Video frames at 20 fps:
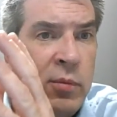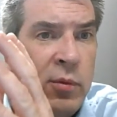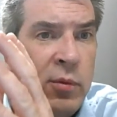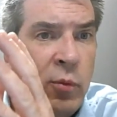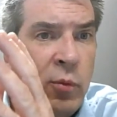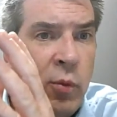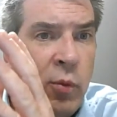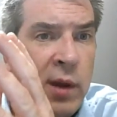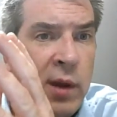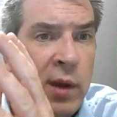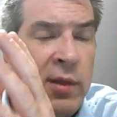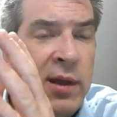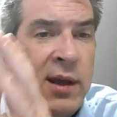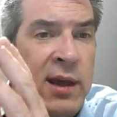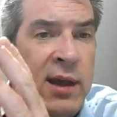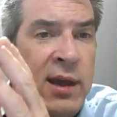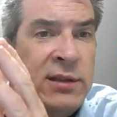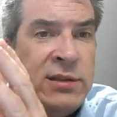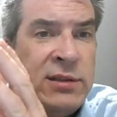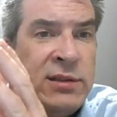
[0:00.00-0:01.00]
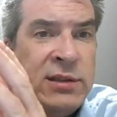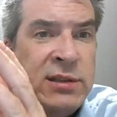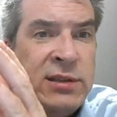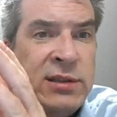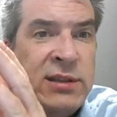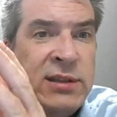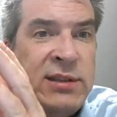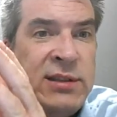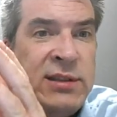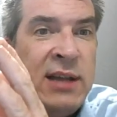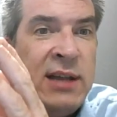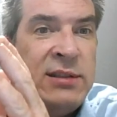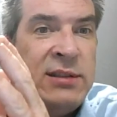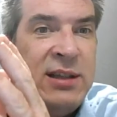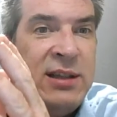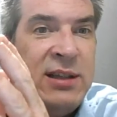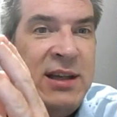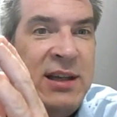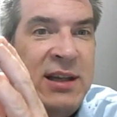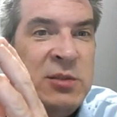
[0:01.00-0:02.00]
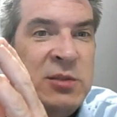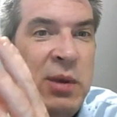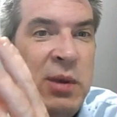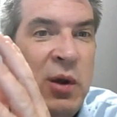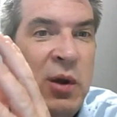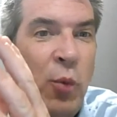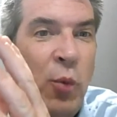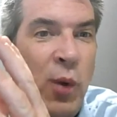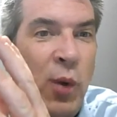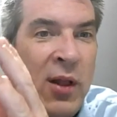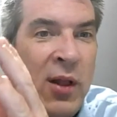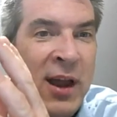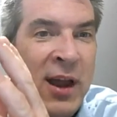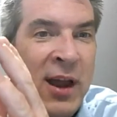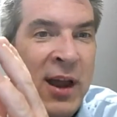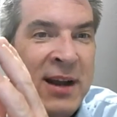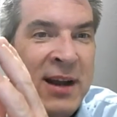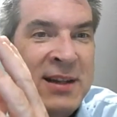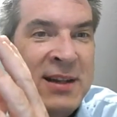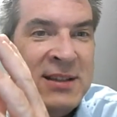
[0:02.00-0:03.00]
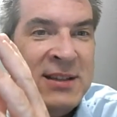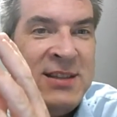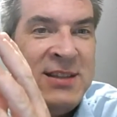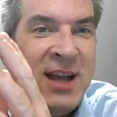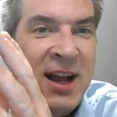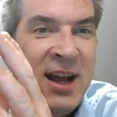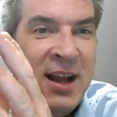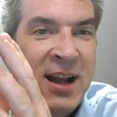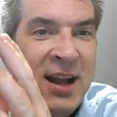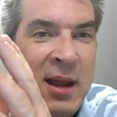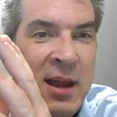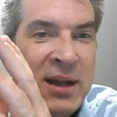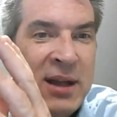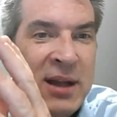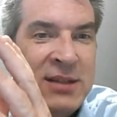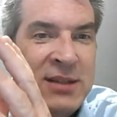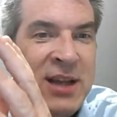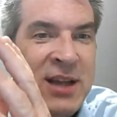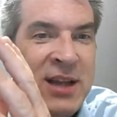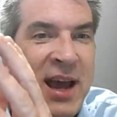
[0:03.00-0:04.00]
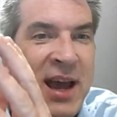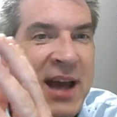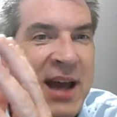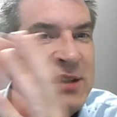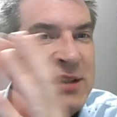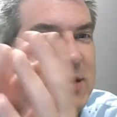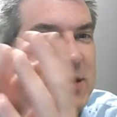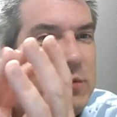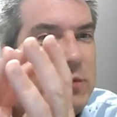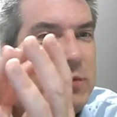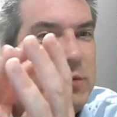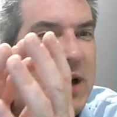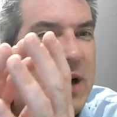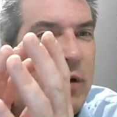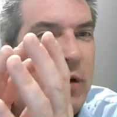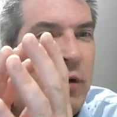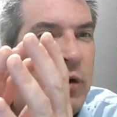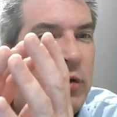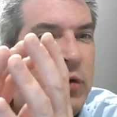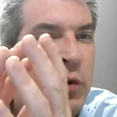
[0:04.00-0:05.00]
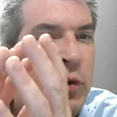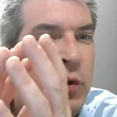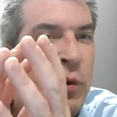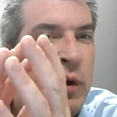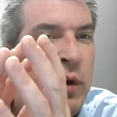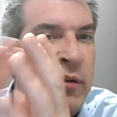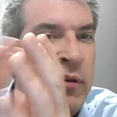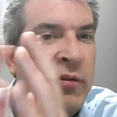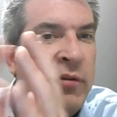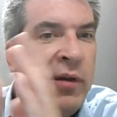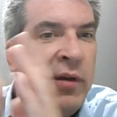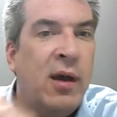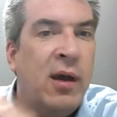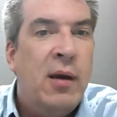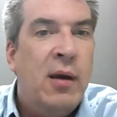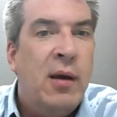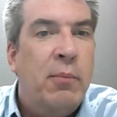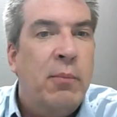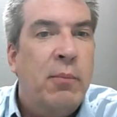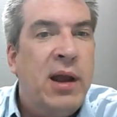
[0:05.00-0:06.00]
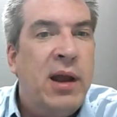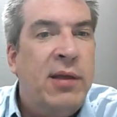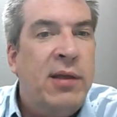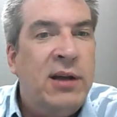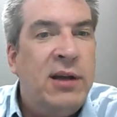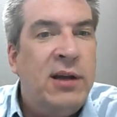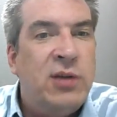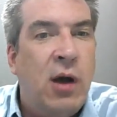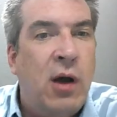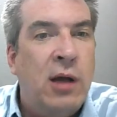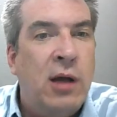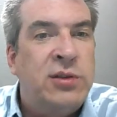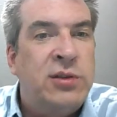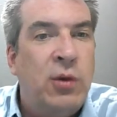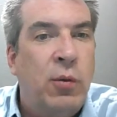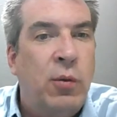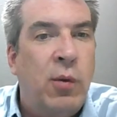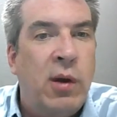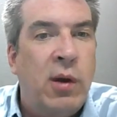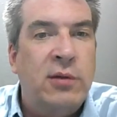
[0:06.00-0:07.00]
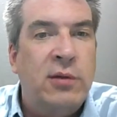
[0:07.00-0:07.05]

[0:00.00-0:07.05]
one of the keys to success is being willing to set limits. And it seems counterintuitive, but I think it's also one of